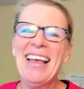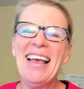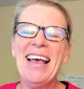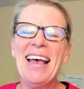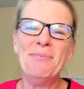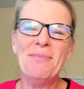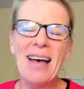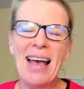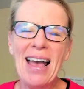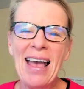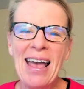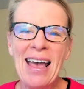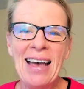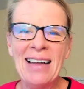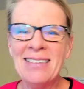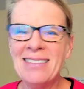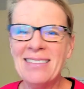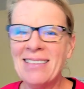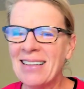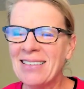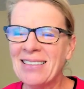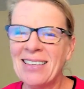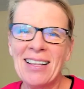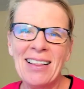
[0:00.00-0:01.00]
And
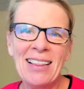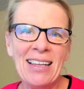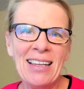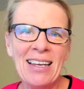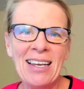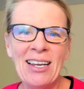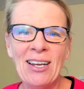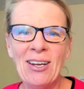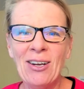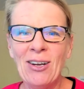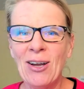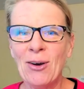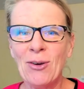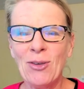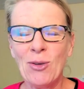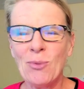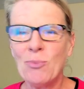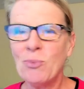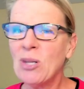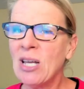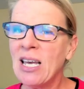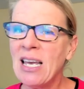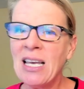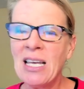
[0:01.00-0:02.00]
then suddenly, you
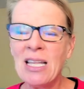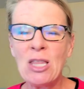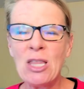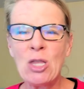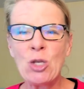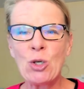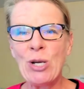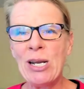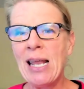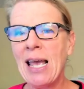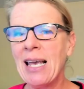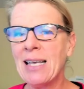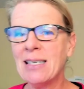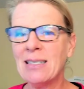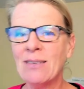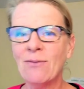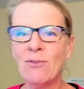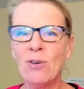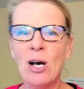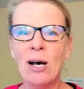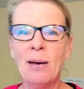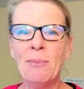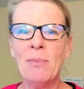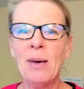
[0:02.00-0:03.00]
blink and 3 days have
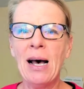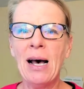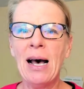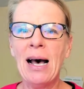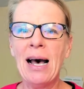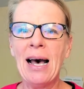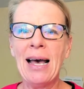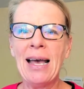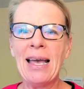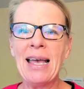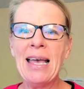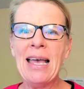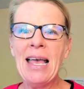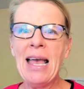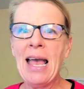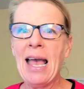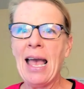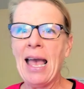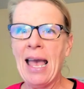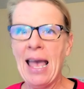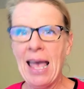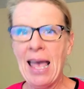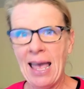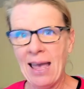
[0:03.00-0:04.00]
gone by
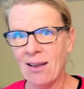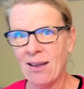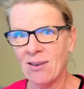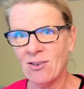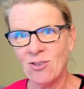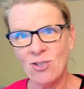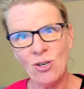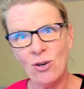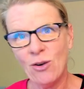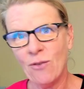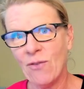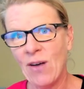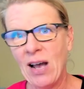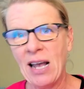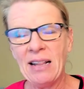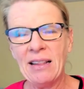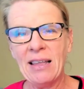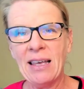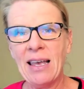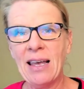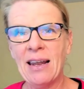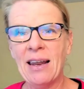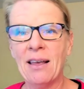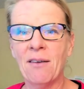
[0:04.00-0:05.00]
and you're finally
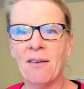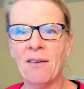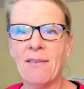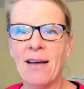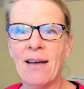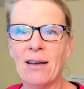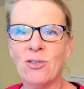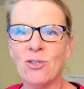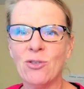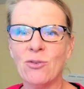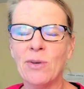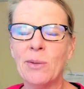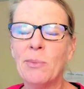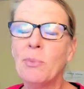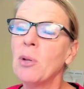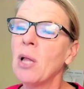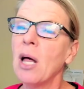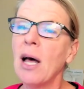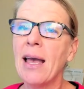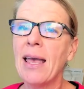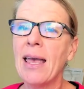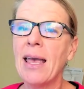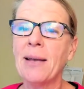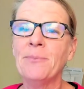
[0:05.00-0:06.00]
getting around to
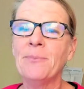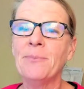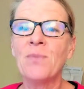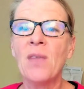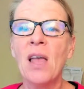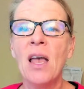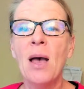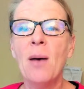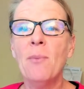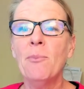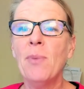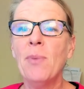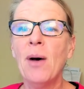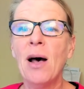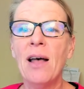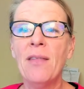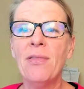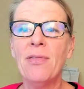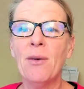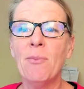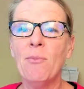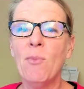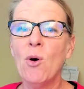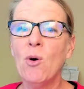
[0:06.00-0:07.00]
replying. But the
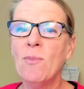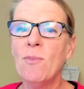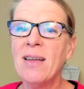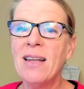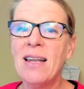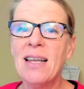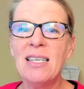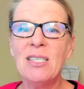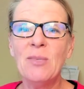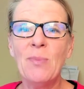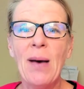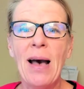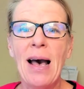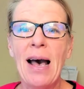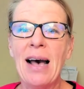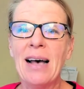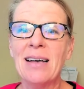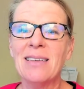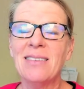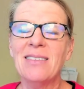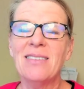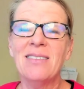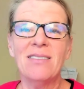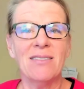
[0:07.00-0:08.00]
moment has
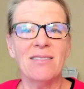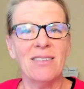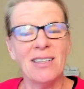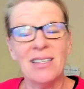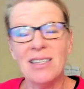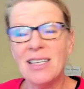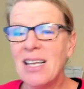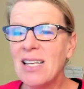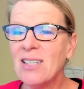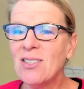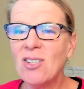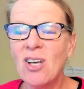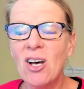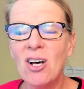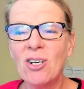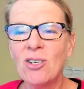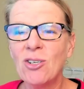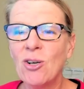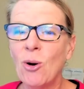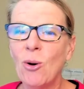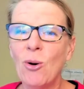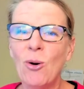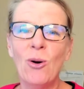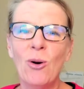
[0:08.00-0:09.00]
passed, the lead's gone
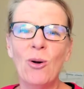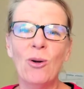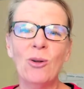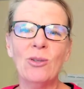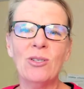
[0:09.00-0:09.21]
cold,